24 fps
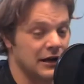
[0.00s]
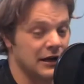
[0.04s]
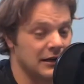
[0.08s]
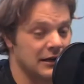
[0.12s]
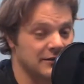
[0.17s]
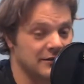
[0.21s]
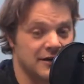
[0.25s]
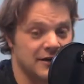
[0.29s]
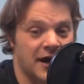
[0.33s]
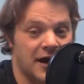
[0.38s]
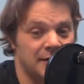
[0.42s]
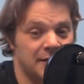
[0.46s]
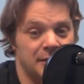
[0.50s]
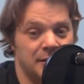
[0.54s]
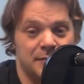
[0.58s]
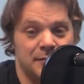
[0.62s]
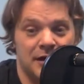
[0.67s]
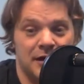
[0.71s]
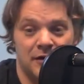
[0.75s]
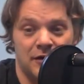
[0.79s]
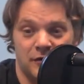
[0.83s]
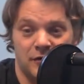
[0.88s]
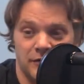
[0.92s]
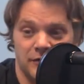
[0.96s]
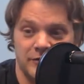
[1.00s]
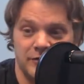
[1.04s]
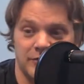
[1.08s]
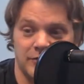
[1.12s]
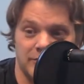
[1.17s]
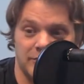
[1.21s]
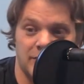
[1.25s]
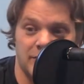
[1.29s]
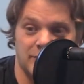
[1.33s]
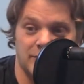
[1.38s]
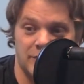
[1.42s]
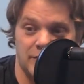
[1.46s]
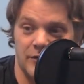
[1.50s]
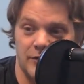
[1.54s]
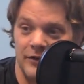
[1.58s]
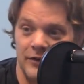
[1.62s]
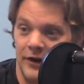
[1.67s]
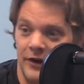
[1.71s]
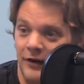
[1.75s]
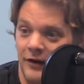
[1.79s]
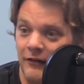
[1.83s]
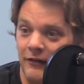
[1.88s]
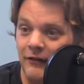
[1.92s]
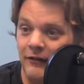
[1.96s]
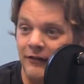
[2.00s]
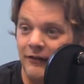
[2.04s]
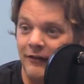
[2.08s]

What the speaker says: and it's got to be better because it says it on there.